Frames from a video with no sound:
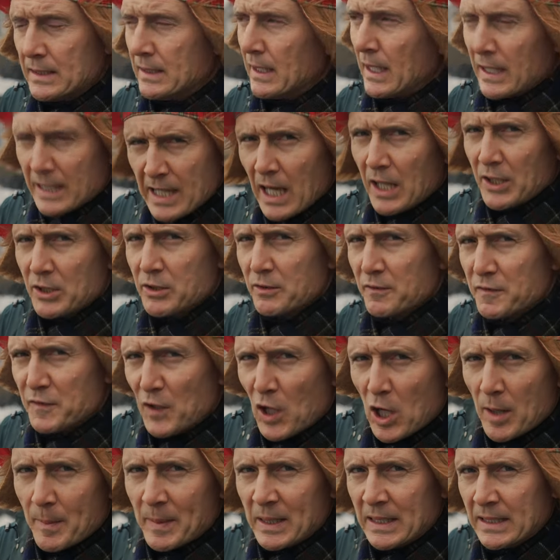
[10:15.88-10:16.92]
I can
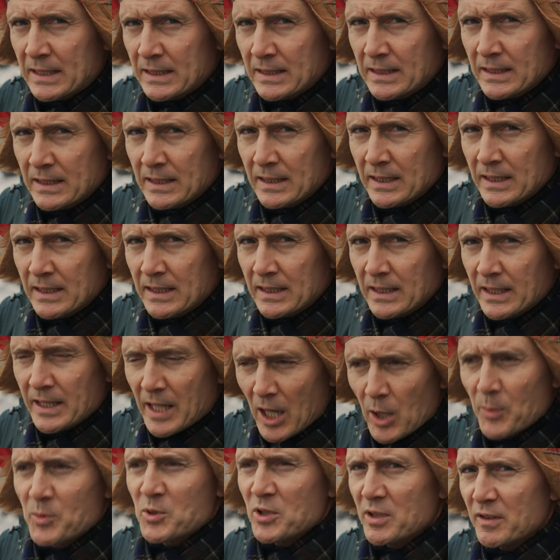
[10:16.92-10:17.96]
confirm it
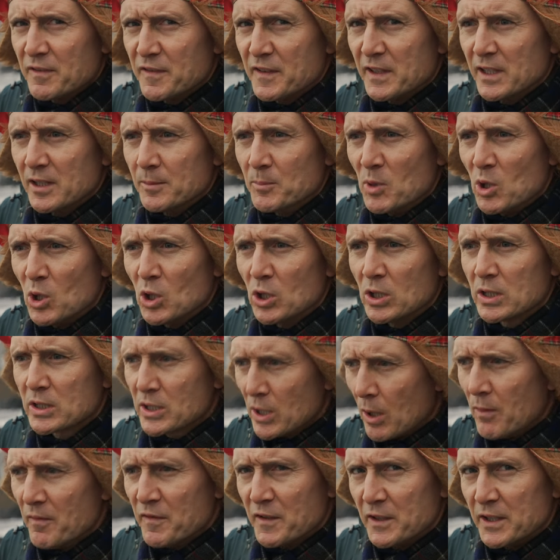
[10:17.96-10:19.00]
helps you to feel more
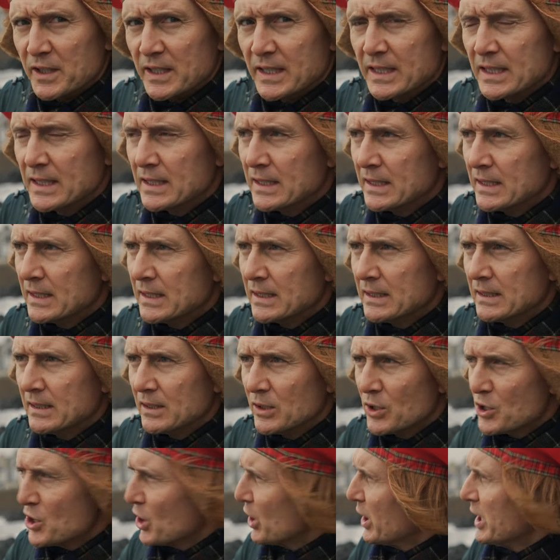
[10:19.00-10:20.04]
confident,
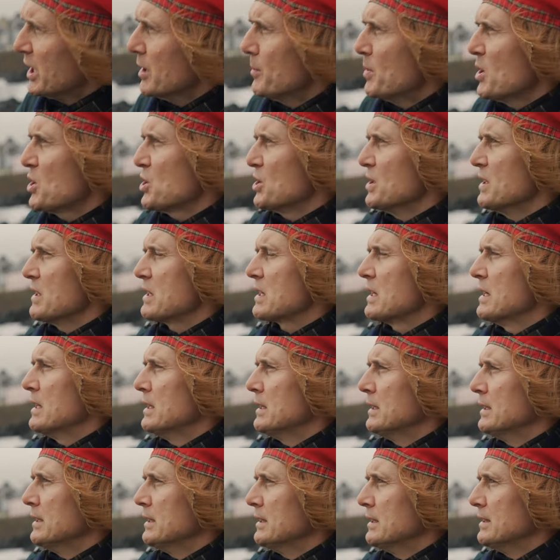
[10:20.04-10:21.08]
lose your inhibitions,
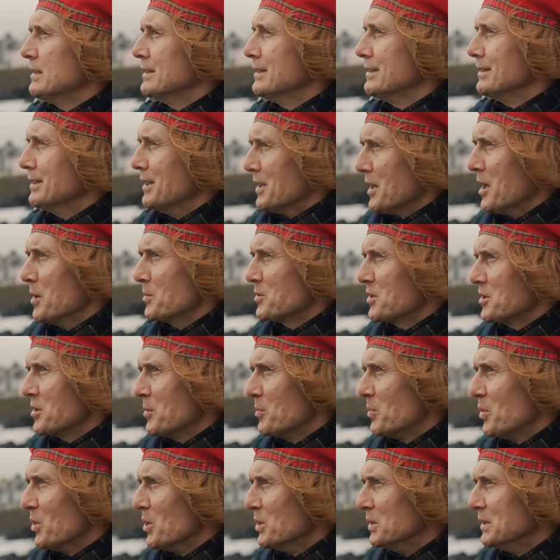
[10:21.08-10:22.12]
and helps you to
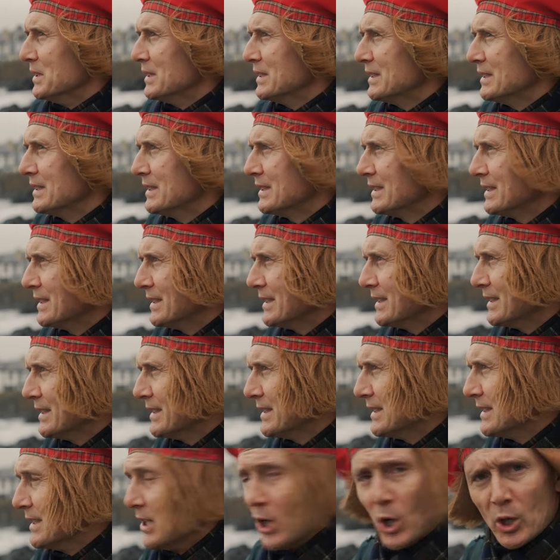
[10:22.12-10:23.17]
pull.
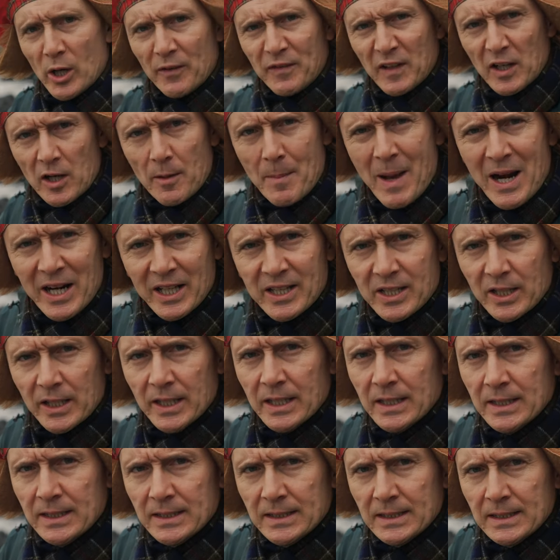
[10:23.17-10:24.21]
Or if you're American,
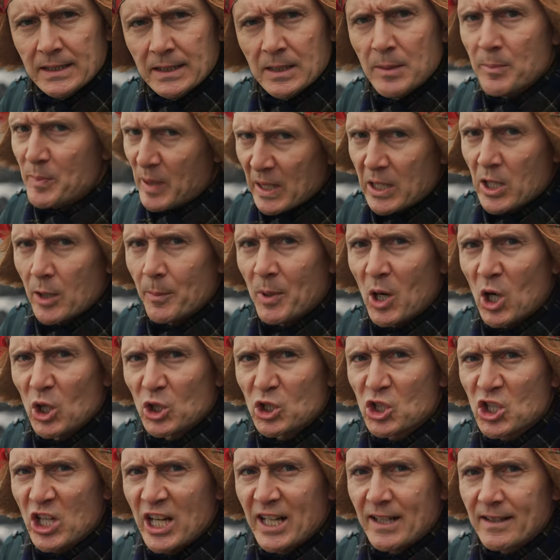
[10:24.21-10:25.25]
pick up
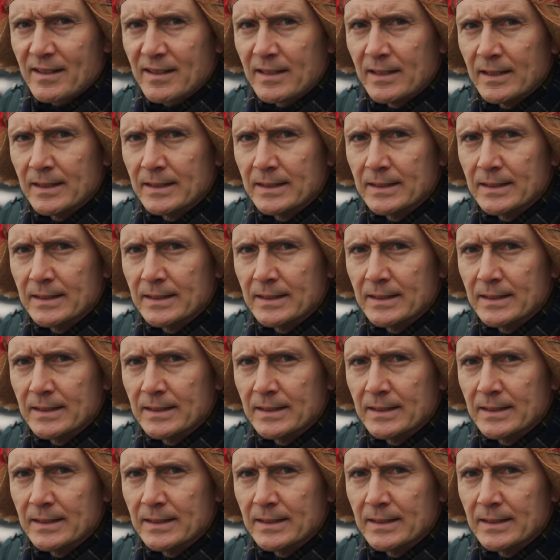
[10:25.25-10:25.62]
hot chicks.